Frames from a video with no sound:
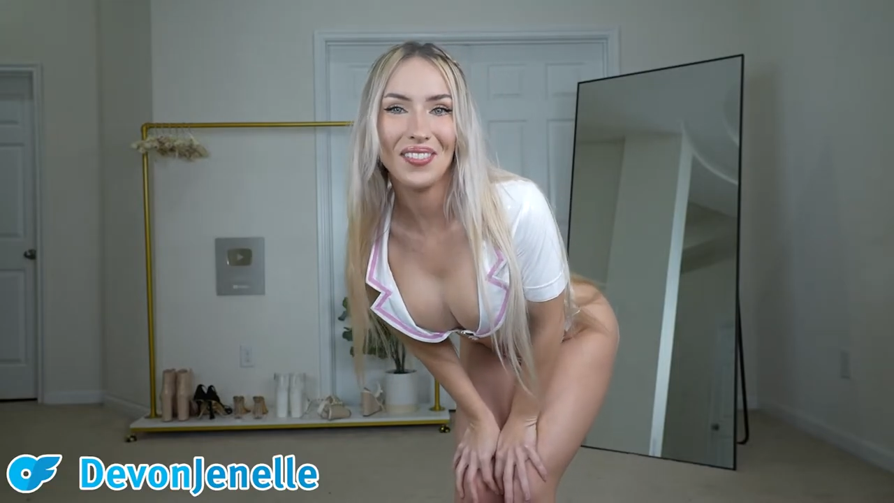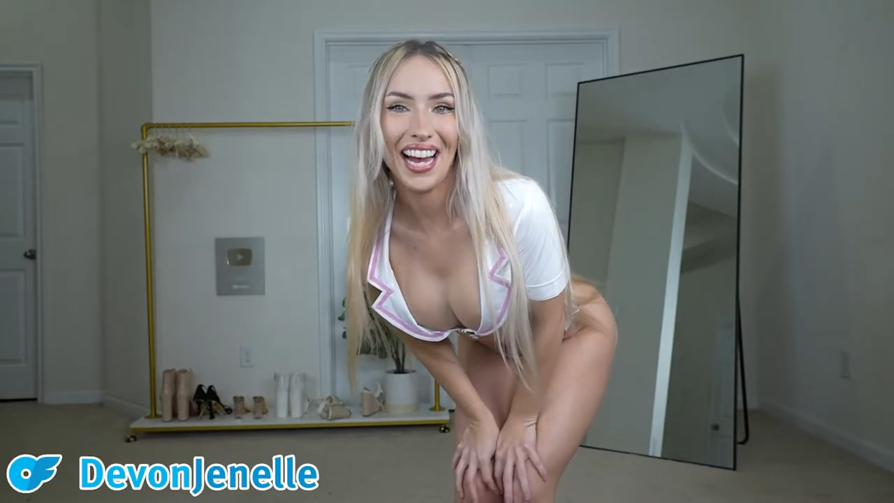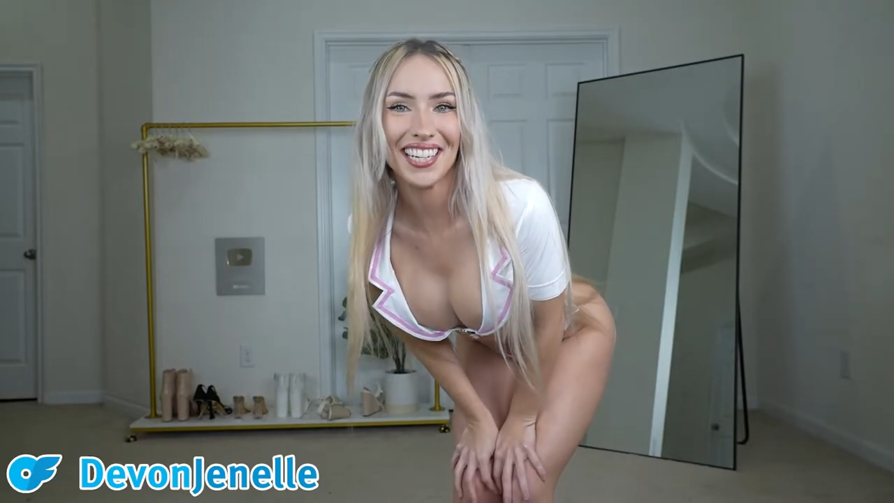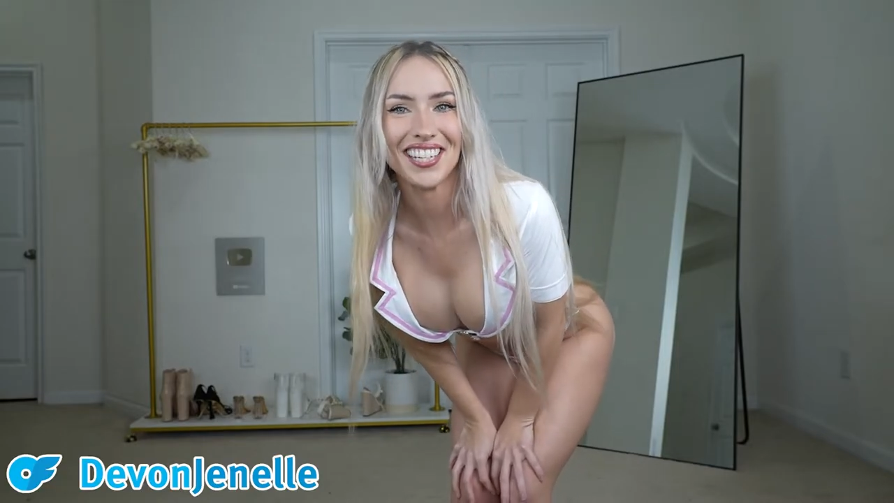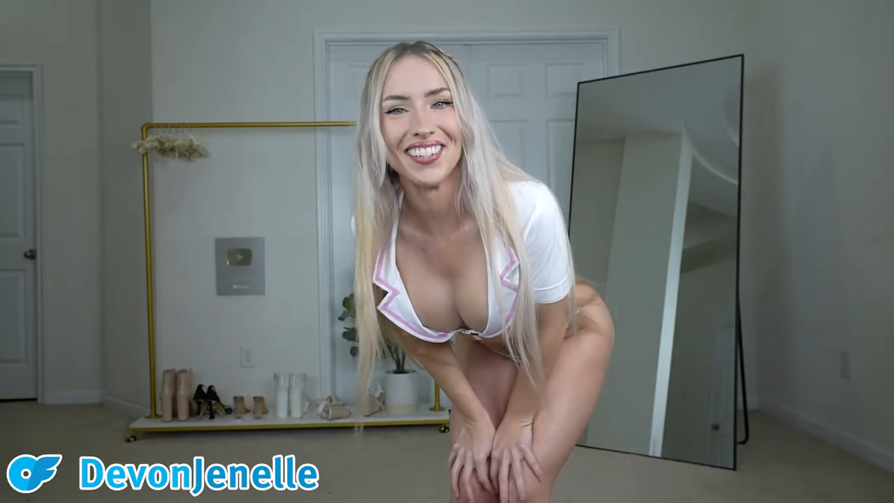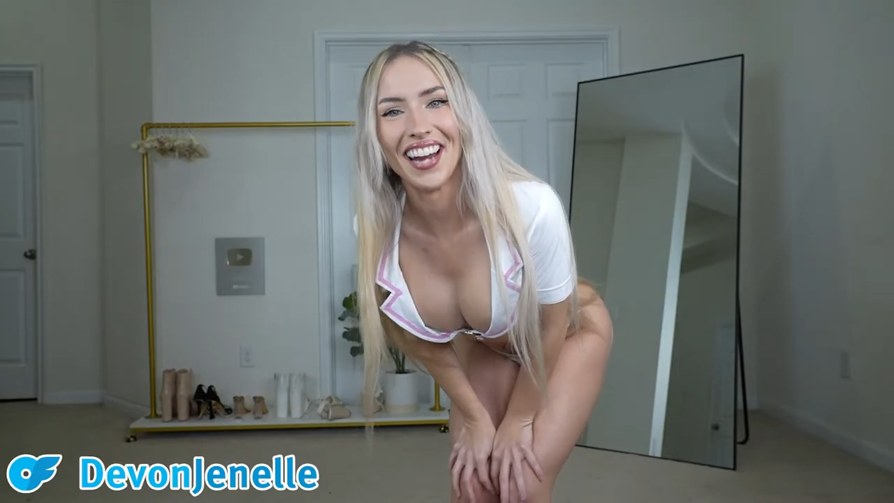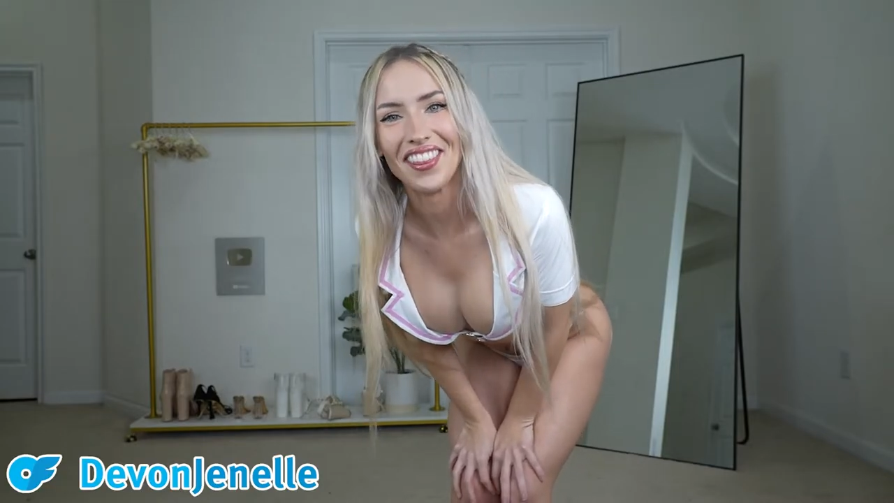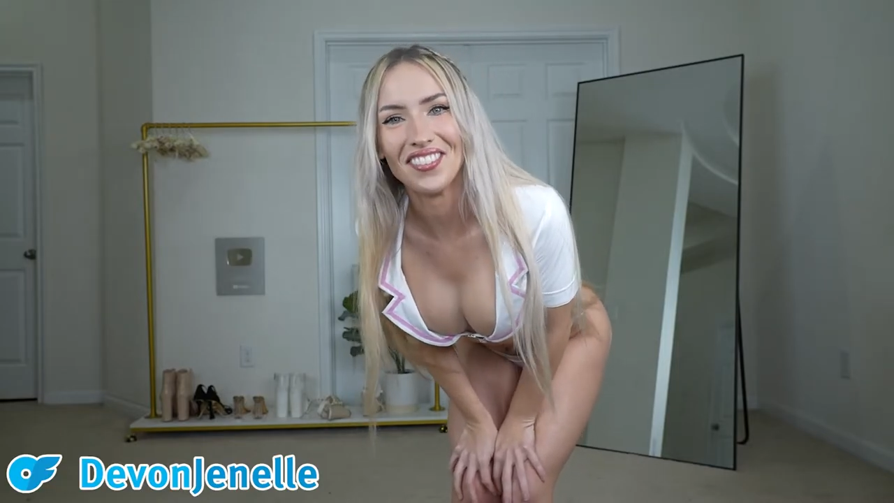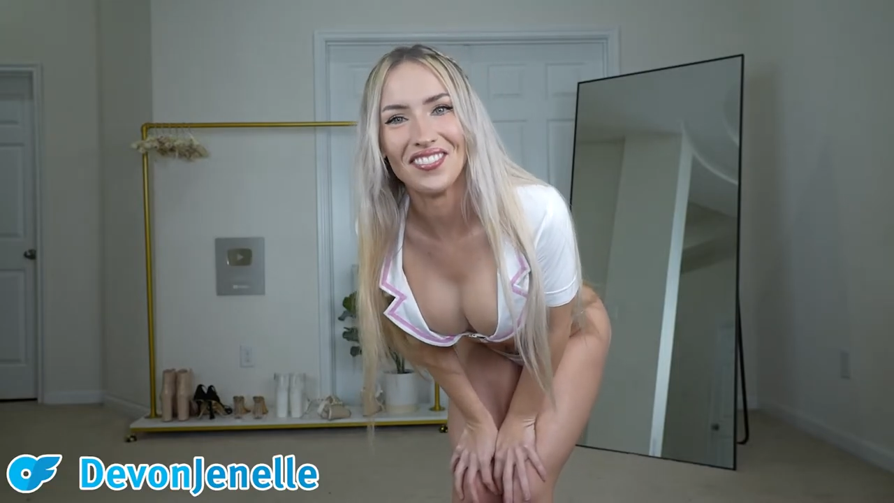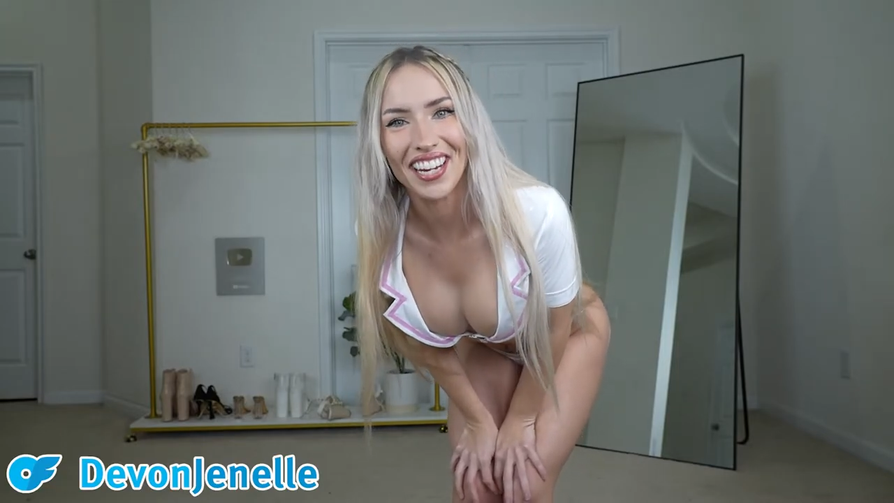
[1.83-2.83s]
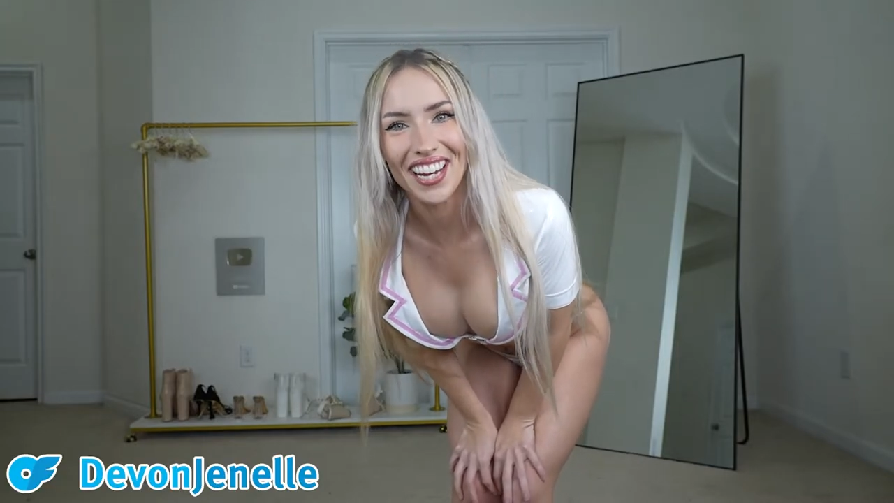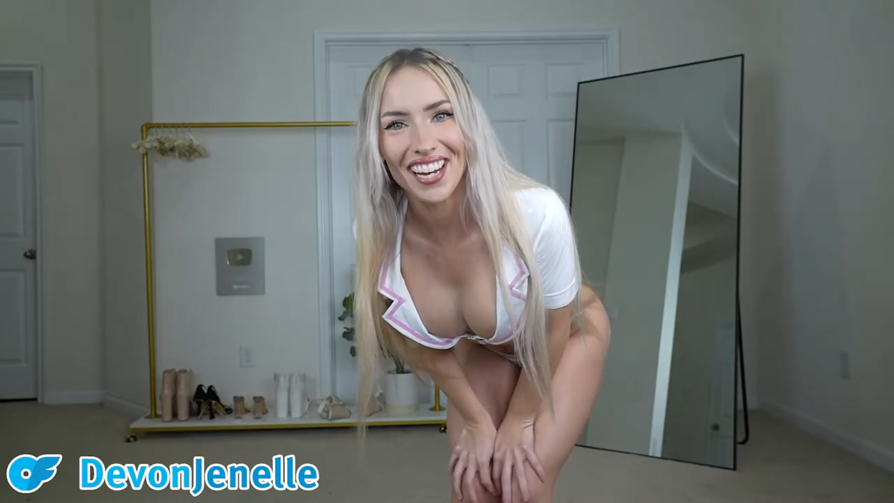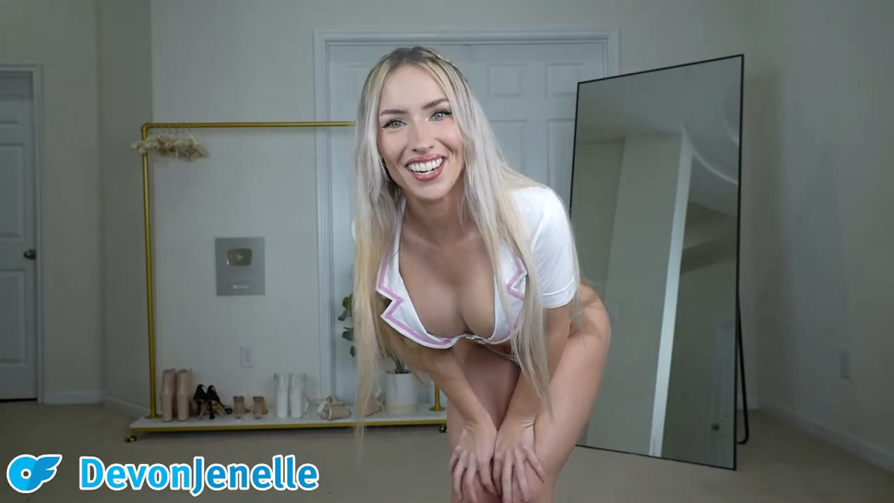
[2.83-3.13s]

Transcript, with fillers: back to another video.